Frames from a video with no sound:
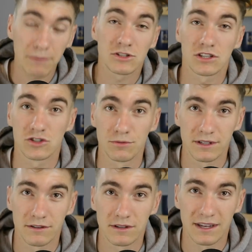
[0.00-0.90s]
I'm just
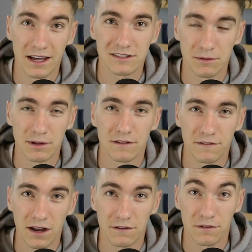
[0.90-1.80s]
assuming Nadal's going to be in the
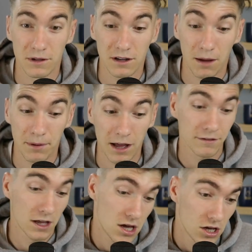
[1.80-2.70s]
final from the top half.